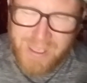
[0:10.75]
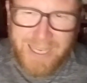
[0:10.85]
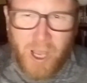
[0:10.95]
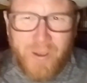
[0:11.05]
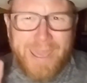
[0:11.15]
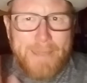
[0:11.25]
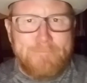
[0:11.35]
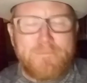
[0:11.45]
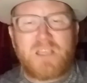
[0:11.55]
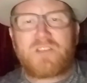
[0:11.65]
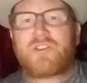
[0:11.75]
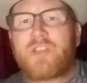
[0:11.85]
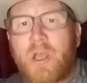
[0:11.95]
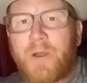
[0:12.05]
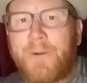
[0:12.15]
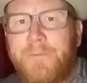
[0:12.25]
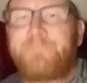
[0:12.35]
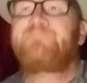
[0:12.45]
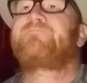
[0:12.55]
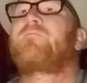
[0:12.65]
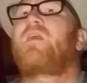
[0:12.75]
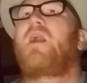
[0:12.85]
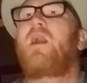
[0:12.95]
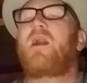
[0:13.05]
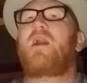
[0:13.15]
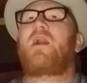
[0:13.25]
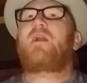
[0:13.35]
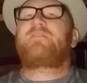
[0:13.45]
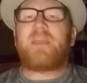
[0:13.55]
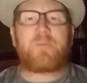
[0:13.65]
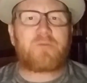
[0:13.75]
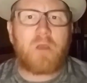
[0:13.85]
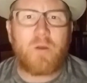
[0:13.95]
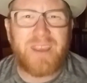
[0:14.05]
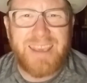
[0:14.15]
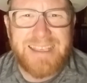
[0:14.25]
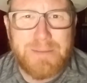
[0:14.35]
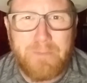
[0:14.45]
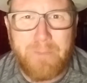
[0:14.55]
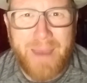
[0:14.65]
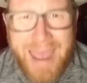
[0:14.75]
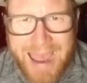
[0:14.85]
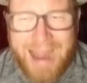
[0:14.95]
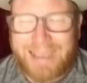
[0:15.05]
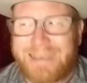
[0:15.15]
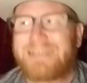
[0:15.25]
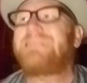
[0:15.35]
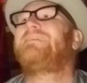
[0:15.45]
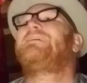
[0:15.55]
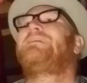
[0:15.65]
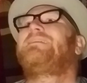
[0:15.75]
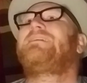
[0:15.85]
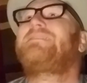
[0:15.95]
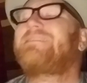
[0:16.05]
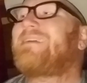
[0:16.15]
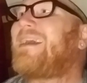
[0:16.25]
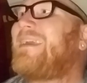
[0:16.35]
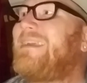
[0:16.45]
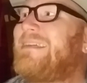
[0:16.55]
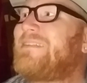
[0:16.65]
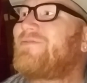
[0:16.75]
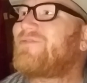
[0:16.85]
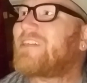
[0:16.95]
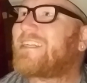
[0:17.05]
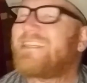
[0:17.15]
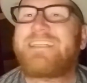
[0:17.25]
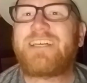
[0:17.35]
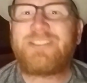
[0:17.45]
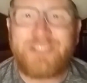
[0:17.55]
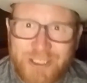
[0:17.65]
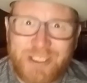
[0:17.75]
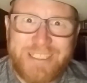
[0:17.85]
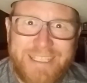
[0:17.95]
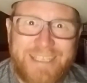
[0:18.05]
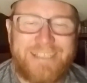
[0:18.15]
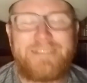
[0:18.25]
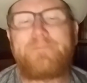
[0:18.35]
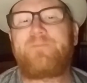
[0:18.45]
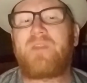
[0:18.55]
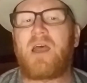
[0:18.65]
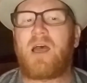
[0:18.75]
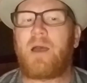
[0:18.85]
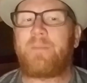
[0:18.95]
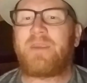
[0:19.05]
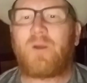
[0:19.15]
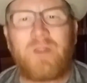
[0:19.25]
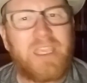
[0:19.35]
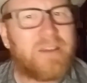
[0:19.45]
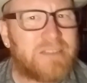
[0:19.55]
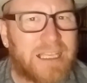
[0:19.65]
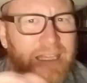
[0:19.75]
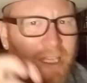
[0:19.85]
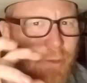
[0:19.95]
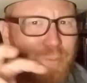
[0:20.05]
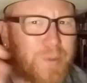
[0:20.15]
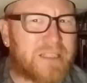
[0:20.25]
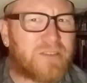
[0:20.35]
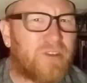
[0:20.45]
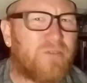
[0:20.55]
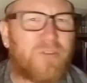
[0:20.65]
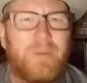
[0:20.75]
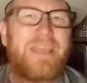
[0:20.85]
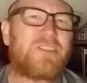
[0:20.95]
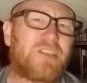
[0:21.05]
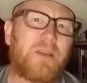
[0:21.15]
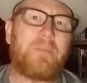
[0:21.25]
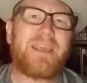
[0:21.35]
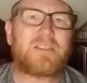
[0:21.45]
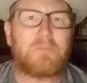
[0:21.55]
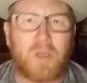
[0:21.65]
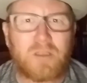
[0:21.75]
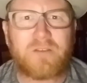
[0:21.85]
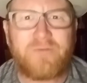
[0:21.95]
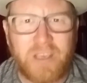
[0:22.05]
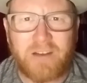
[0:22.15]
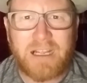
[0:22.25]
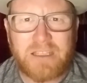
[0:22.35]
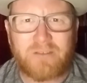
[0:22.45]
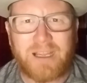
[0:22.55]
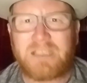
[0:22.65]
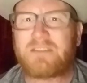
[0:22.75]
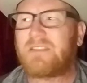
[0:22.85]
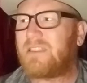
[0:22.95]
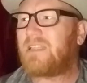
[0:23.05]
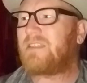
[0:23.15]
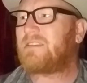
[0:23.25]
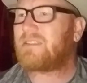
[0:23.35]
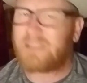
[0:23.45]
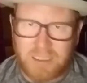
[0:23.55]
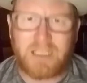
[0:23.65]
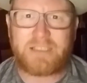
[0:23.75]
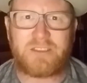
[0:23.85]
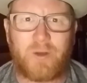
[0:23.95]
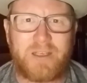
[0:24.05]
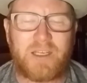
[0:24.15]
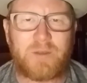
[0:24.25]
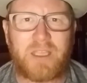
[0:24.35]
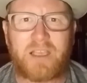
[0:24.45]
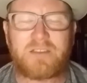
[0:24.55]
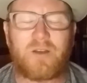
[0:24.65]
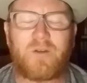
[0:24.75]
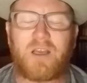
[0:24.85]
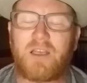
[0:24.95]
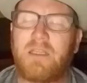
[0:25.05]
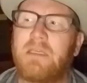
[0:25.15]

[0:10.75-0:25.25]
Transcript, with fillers: Okay, so uh, Deep Throat is back. This guy is freaking annoying. Um, he only gives out little bits of information and makes Mulder figure out the rest, and then he still has no idea what the heck's going on.